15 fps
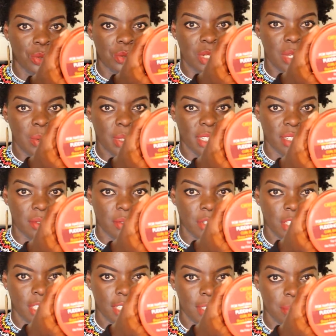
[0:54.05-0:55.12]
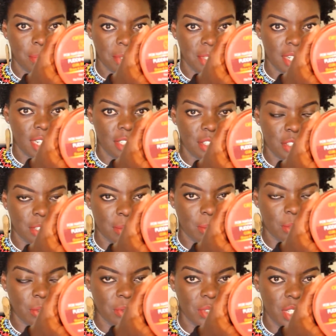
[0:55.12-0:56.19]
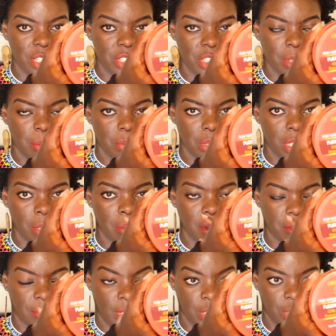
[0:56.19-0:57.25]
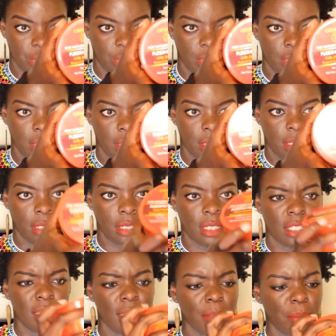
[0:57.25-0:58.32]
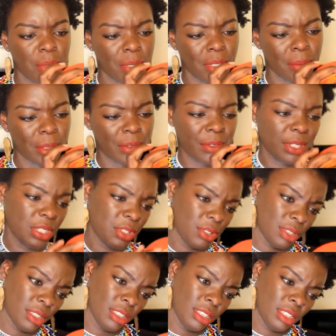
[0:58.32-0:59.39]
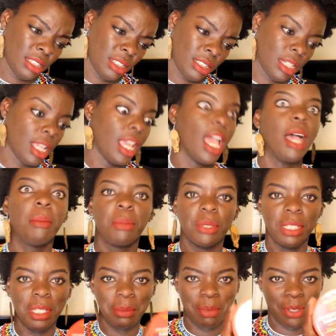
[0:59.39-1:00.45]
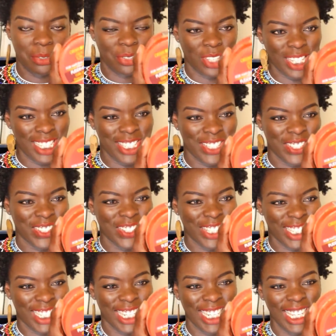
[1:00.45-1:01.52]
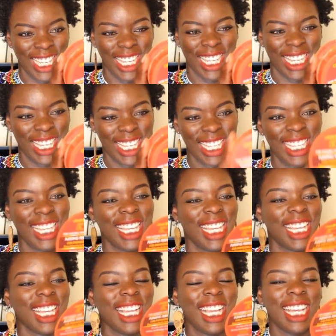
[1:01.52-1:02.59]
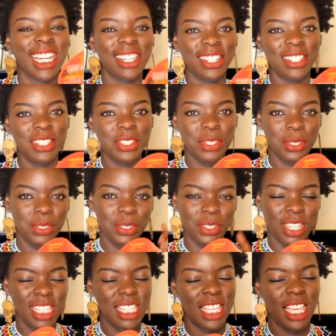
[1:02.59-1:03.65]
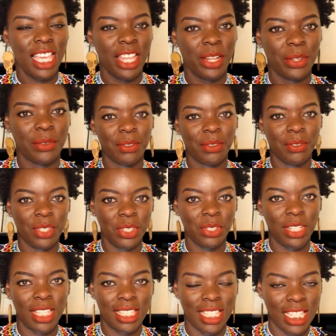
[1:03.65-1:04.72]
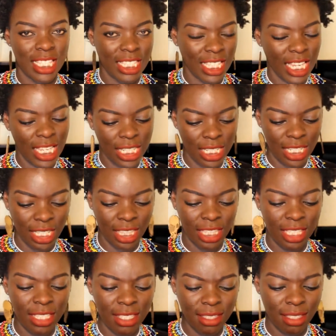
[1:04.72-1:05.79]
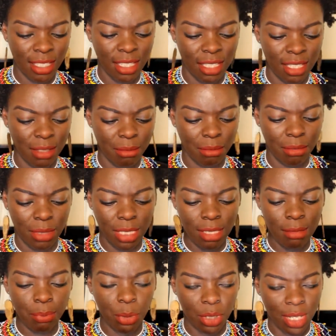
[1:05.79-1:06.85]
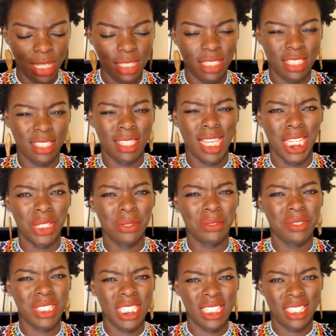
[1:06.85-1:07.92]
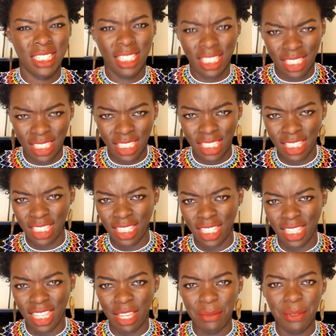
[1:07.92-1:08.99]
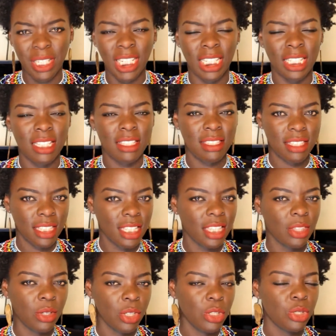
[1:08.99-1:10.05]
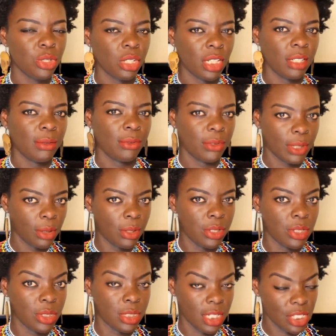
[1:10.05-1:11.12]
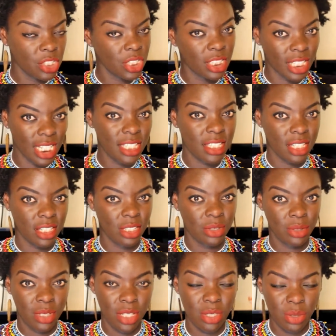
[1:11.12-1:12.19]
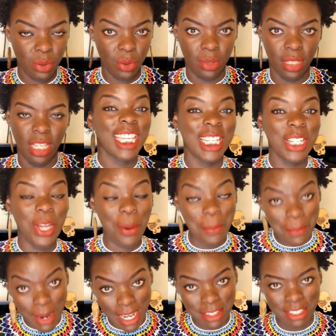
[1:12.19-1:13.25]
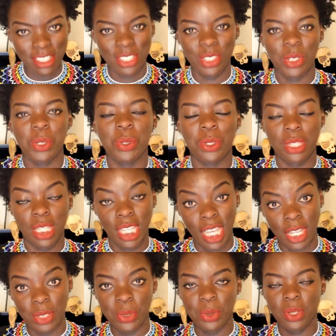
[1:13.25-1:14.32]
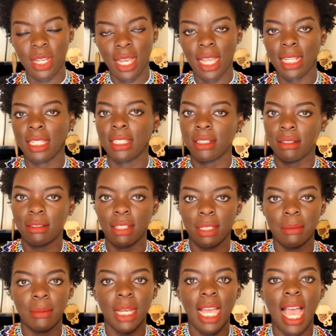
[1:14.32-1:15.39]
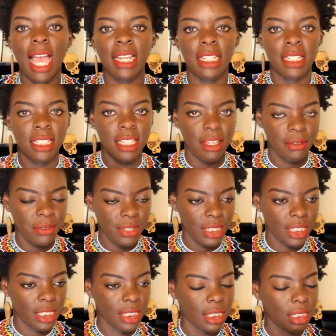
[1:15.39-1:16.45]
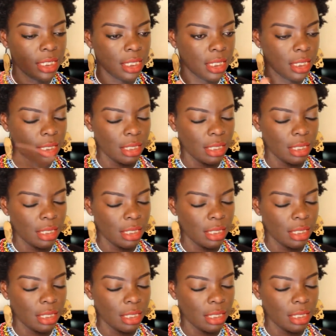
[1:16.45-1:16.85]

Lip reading: today we are reviewing this product, Cream of Nature Pudding Perfection. Is it Pudding Perfection? Yeah, Pudding Perfection. So towards the end video, as I said, this product is kind of sticky. I felt like it's sticky. Don't usually feel when you touch glycerin on its own. In comparison to the Cantu curling cream, I'd definitely